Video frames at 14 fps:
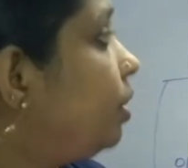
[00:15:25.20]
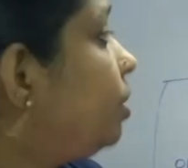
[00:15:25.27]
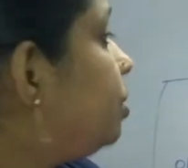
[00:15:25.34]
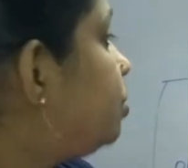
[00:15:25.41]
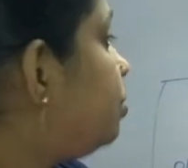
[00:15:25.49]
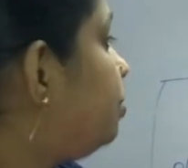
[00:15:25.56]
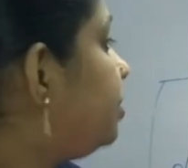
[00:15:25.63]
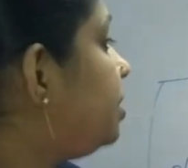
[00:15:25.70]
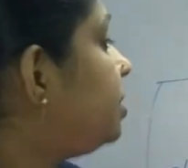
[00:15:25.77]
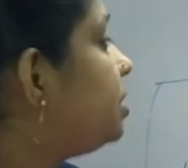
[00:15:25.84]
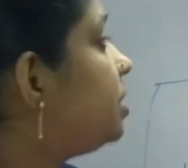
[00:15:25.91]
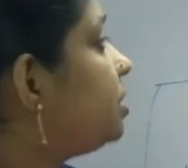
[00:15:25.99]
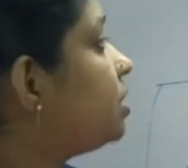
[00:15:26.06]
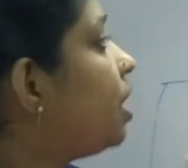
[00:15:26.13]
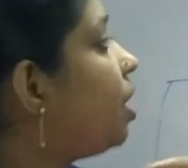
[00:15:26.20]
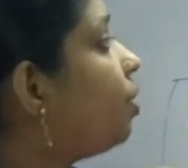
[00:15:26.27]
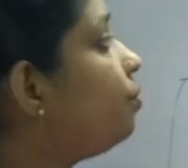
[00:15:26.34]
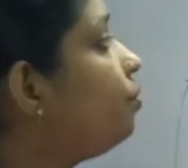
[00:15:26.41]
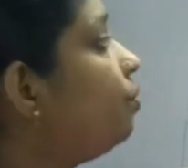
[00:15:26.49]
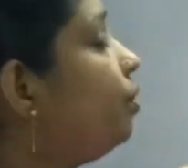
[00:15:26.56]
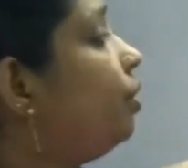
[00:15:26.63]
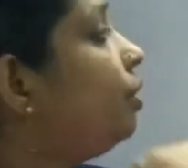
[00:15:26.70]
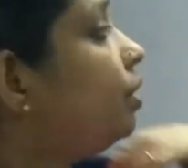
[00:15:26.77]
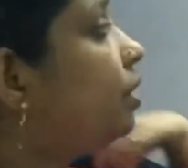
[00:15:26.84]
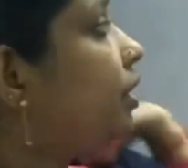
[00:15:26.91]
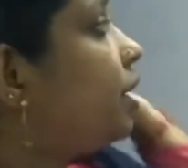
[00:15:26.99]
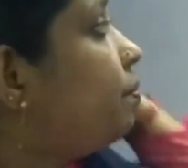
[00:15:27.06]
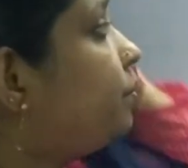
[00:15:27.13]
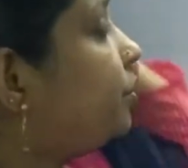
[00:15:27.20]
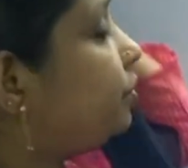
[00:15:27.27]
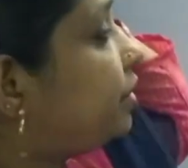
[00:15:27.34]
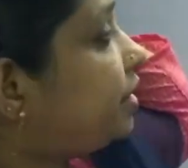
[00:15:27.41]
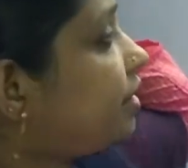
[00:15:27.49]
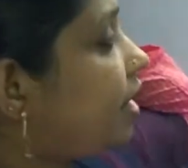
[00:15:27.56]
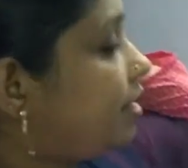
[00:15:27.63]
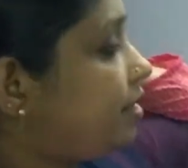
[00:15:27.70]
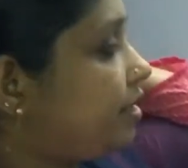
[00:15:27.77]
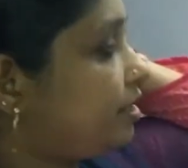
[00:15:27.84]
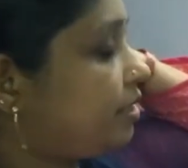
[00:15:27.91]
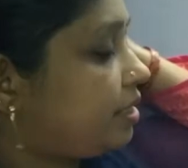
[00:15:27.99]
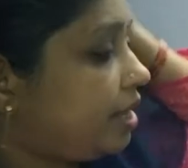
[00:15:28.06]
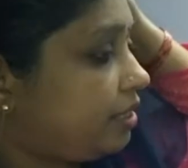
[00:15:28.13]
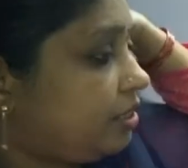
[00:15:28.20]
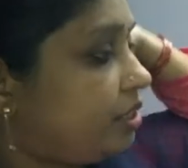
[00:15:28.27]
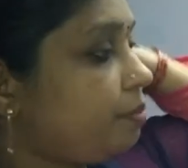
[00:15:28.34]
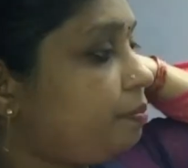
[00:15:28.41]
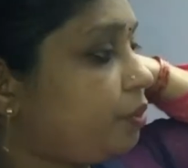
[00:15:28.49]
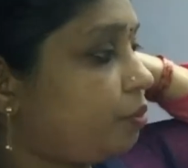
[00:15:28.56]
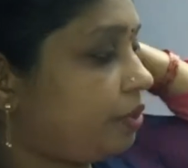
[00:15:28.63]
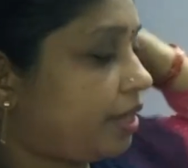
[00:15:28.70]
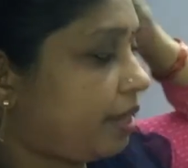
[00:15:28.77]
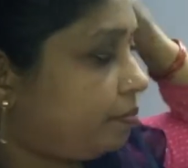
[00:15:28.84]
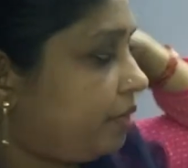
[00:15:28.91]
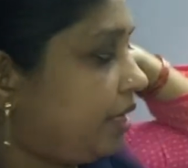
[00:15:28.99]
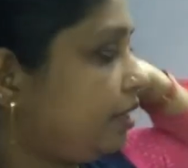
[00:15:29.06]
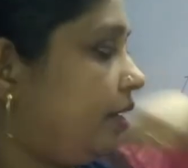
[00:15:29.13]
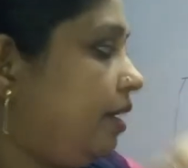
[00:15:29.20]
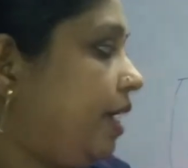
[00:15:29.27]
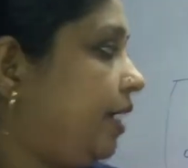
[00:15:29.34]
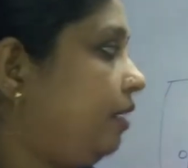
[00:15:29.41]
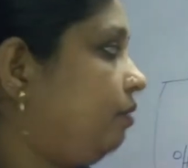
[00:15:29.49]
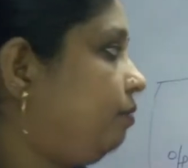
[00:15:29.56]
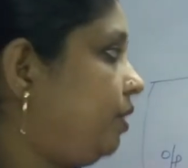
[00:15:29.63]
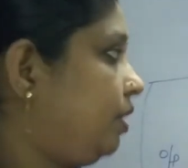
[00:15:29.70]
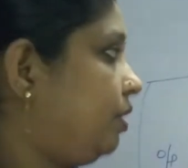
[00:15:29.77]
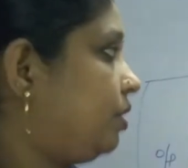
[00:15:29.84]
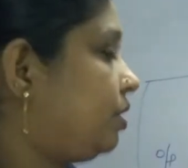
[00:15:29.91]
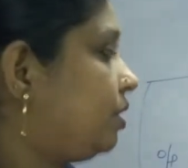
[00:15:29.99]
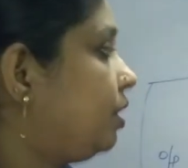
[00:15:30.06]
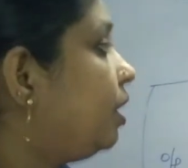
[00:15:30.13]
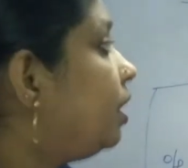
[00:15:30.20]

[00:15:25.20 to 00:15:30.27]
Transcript: So this is how a computer understands the programming language.